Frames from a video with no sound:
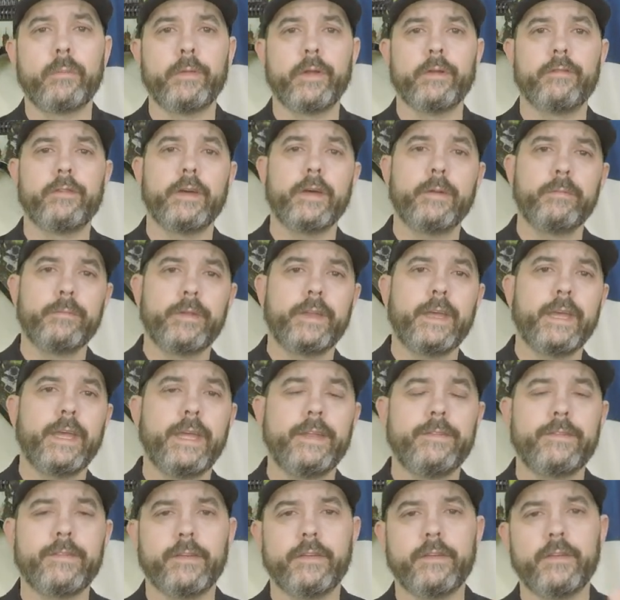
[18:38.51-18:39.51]
of
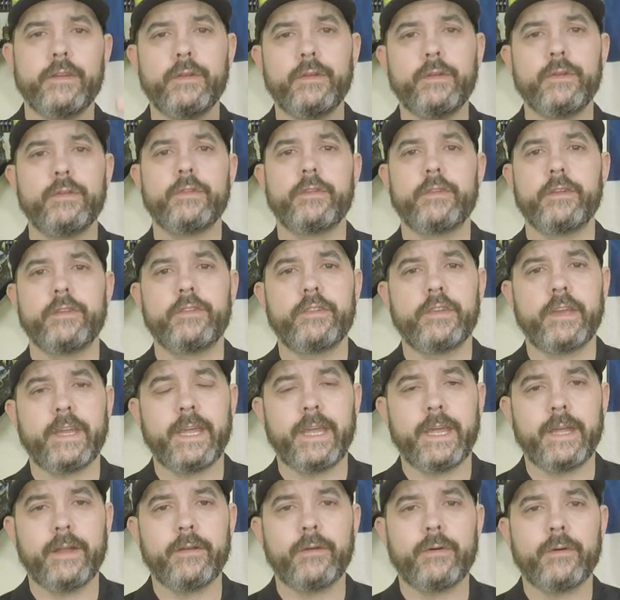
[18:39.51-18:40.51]
updates and news of the
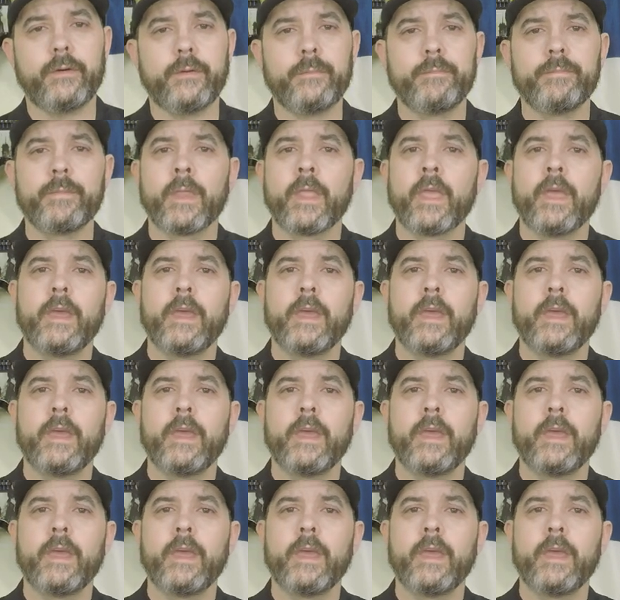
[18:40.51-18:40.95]
channel.